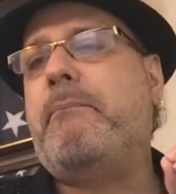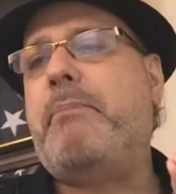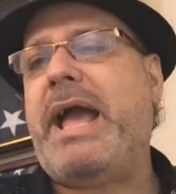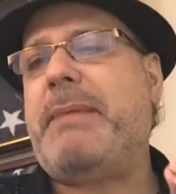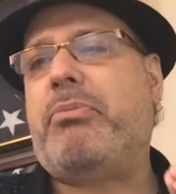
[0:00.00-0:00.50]

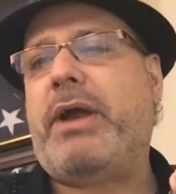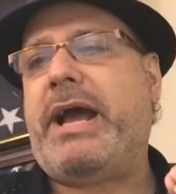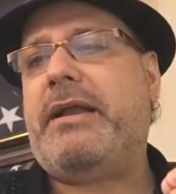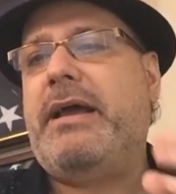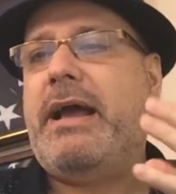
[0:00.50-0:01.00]
Bad
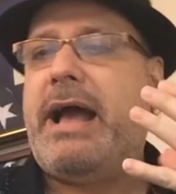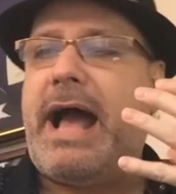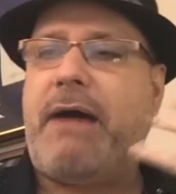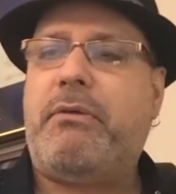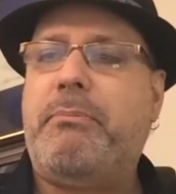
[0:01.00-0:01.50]
Brad.
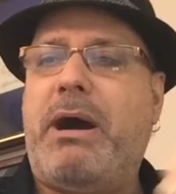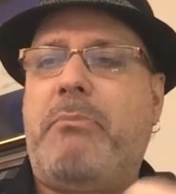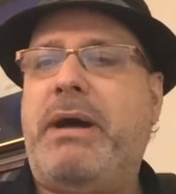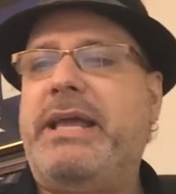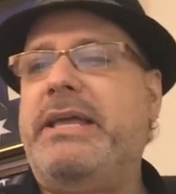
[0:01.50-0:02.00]
How
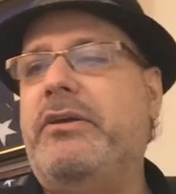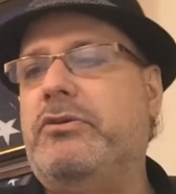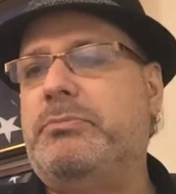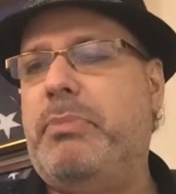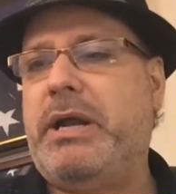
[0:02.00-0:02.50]
about my
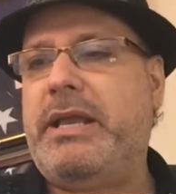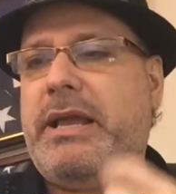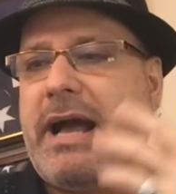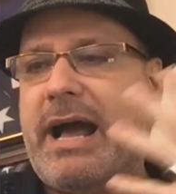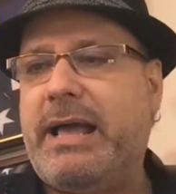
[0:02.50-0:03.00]
Eagles,
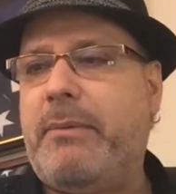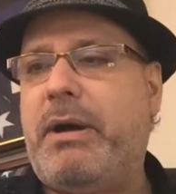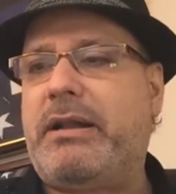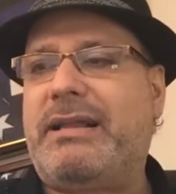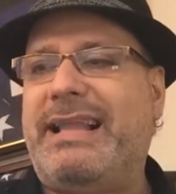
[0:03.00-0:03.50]
buddy? I am
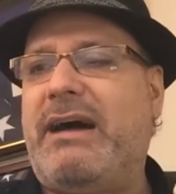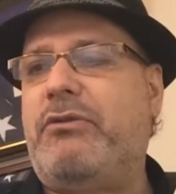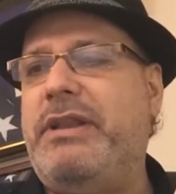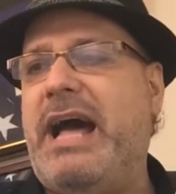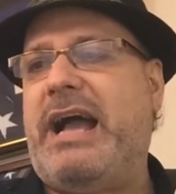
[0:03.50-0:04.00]
on
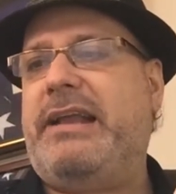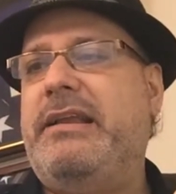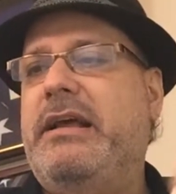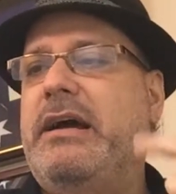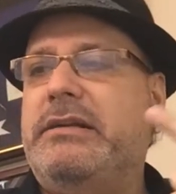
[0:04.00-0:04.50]
cloud 9.
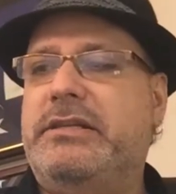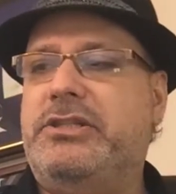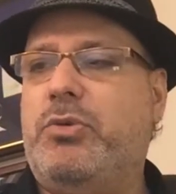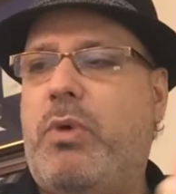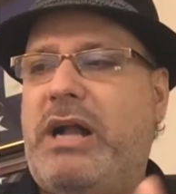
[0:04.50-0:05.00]

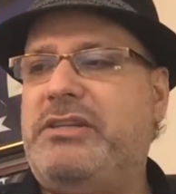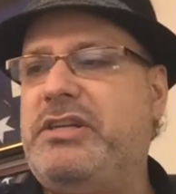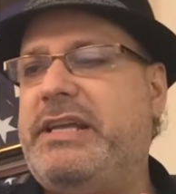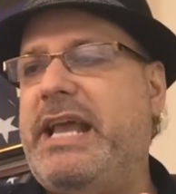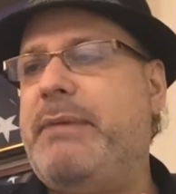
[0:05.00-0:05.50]
Did you watch
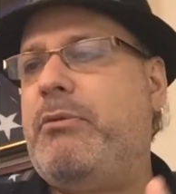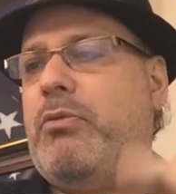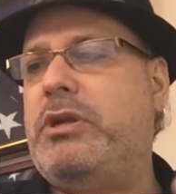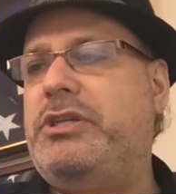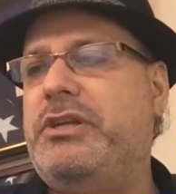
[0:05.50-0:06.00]
the game and
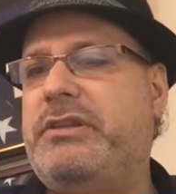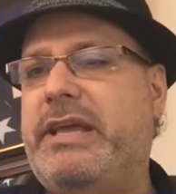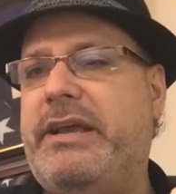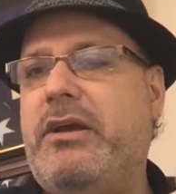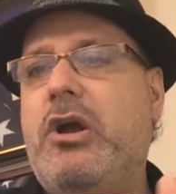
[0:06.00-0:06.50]
what did you
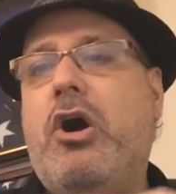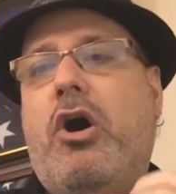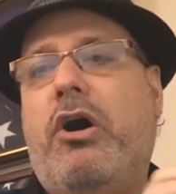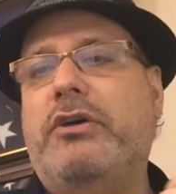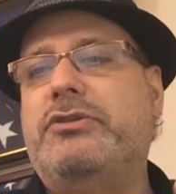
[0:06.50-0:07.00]
think?
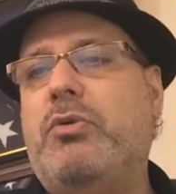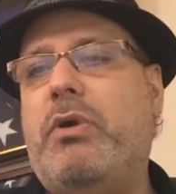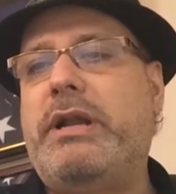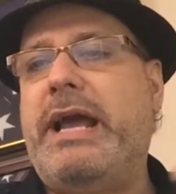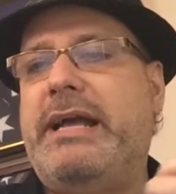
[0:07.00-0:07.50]
Also
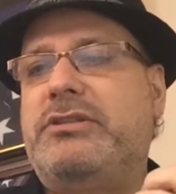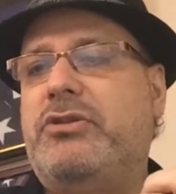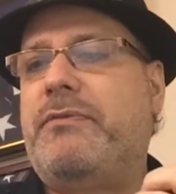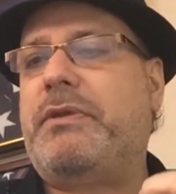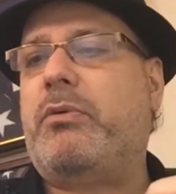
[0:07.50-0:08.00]
want to
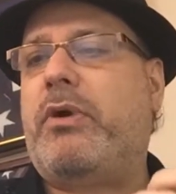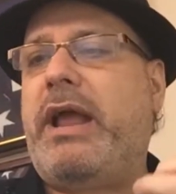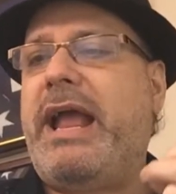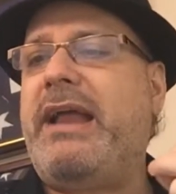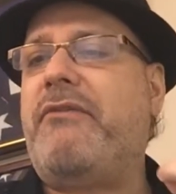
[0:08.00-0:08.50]
ask you if there
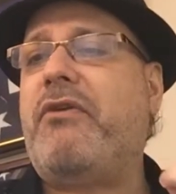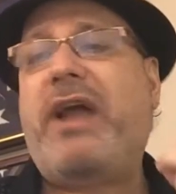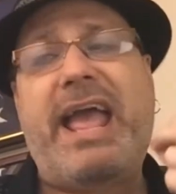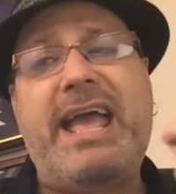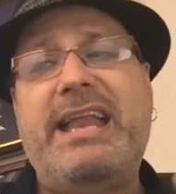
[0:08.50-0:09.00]
were
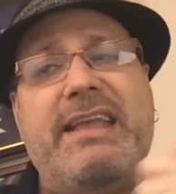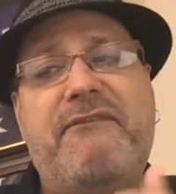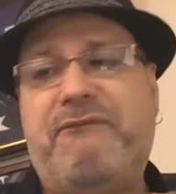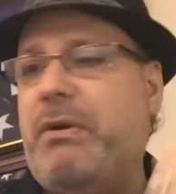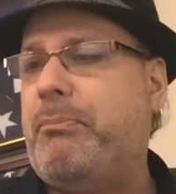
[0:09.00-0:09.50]
ever any
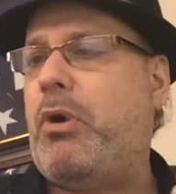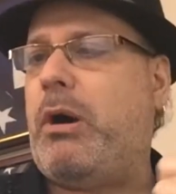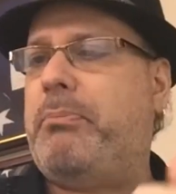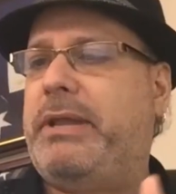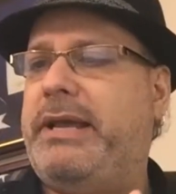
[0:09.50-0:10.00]

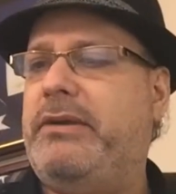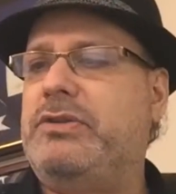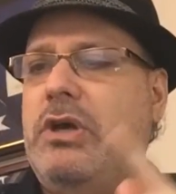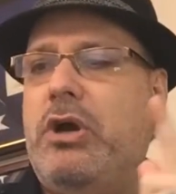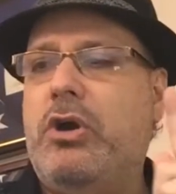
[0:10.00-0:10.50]
football
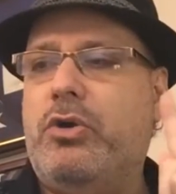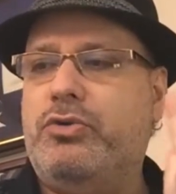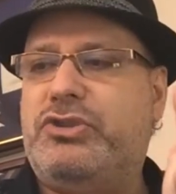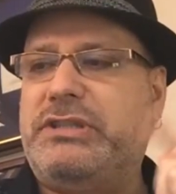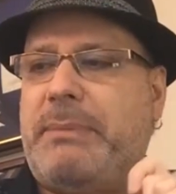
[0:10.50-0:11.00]
players
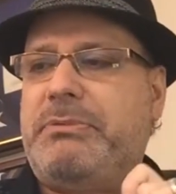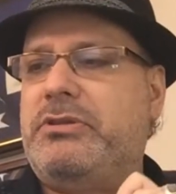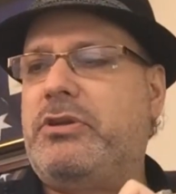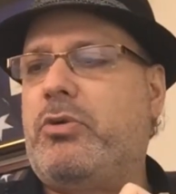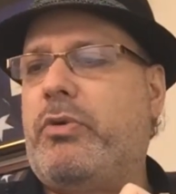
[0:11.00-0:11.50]
who stepped
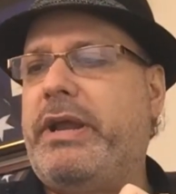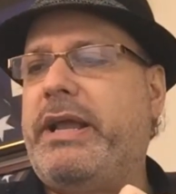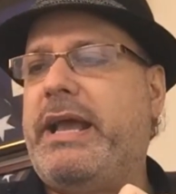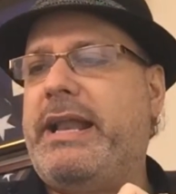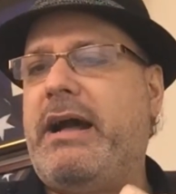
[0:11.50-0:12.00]
into the
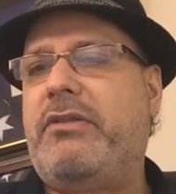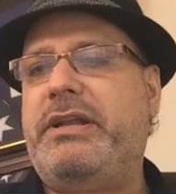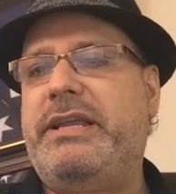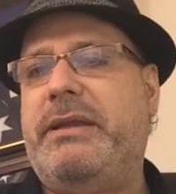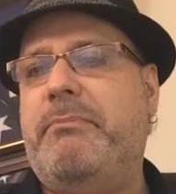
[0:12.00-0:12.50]
ring and how
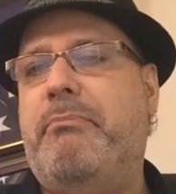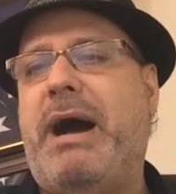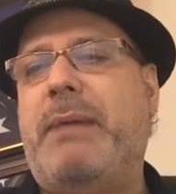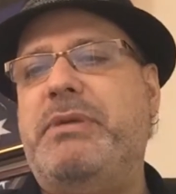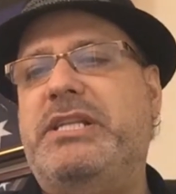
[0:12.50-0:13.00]
they did.
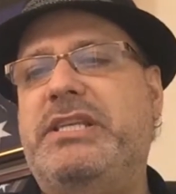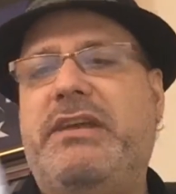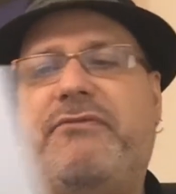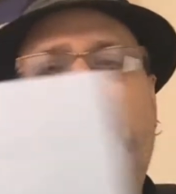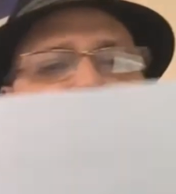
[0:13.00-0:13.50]
Bobby
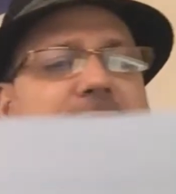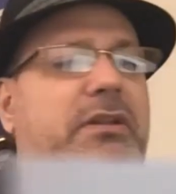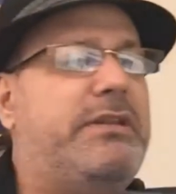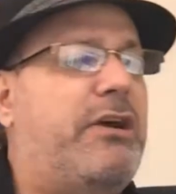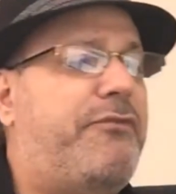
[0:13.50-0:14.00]
T from
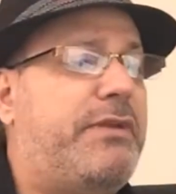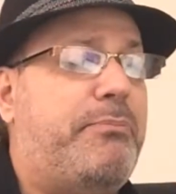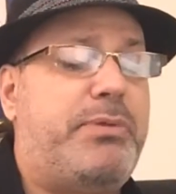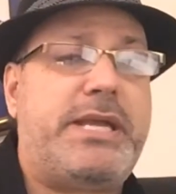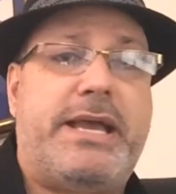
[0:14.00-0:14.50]
Philadelphia,
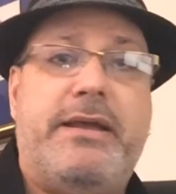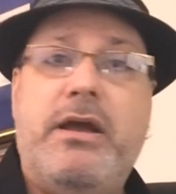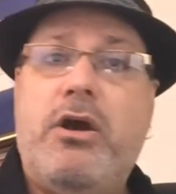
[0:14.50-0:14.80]
PA.